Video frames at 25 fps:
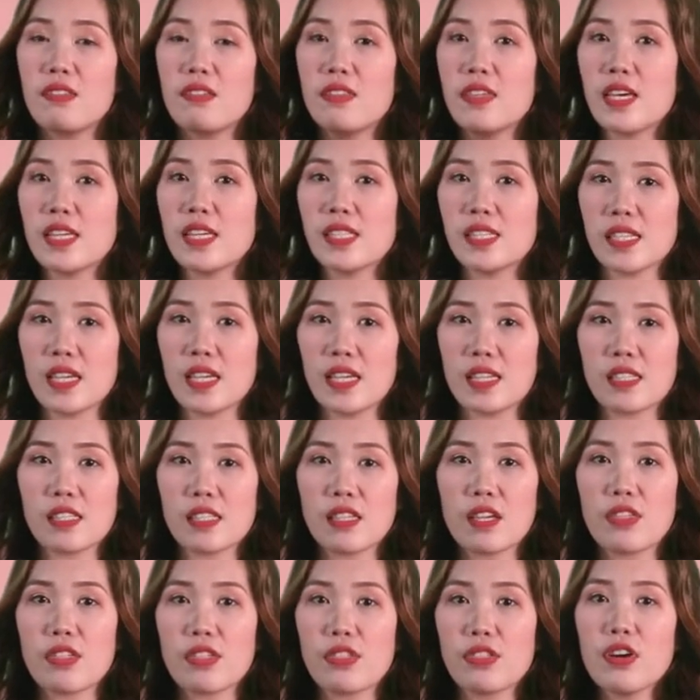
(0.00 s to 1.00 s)
This
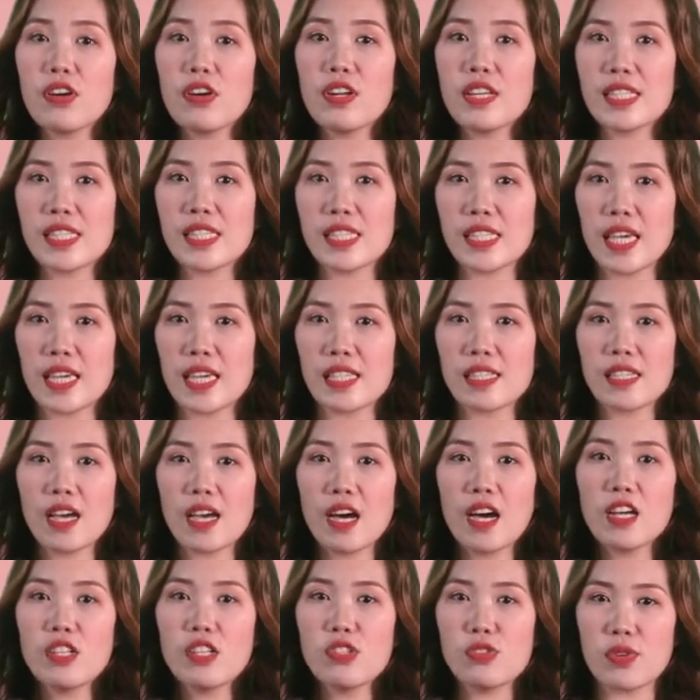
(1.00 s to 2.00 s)
is 36
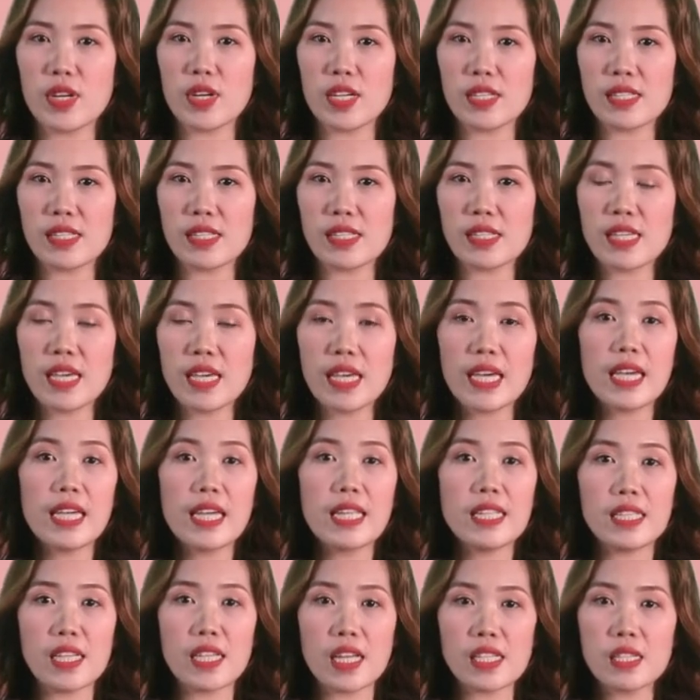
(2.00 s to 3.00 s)
hundredths
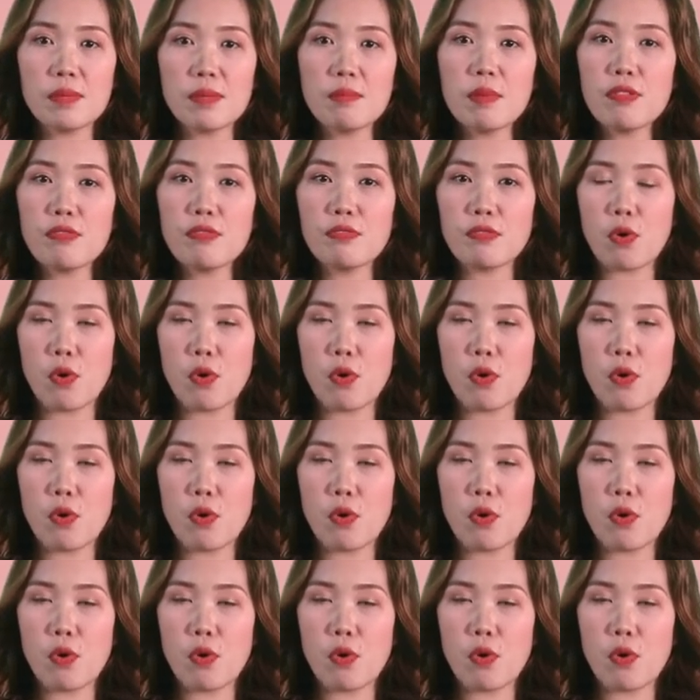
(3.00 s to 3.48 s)
in decimal